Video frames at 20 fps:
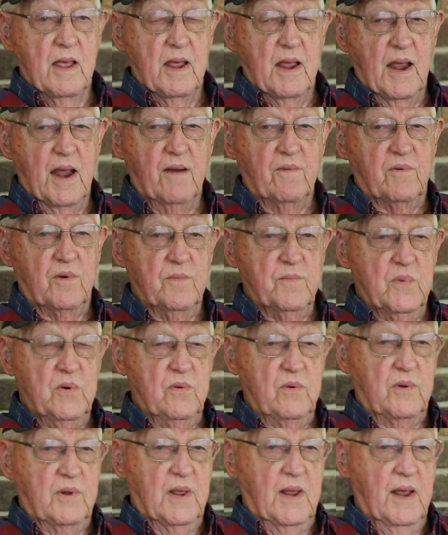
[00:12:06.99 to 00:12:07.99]
after
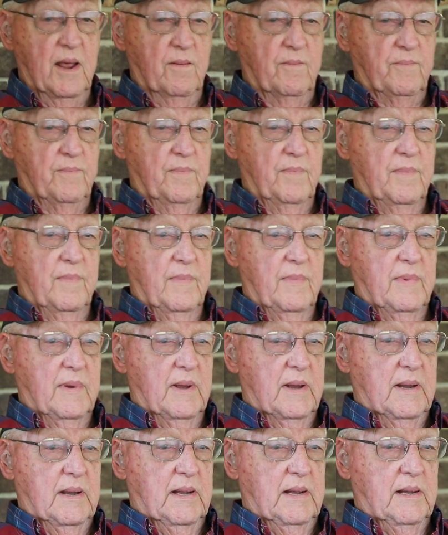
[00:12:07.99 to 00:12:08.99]
boot camp,
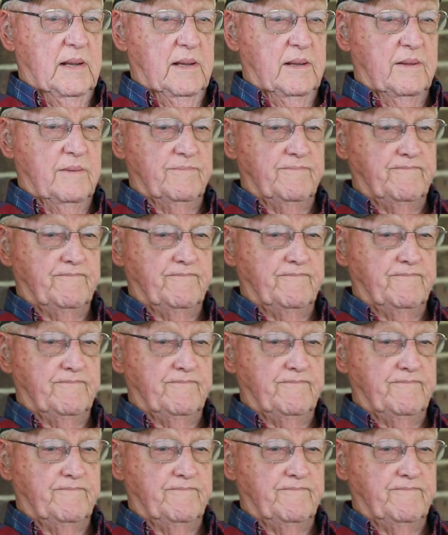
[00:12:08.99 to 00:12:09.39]
I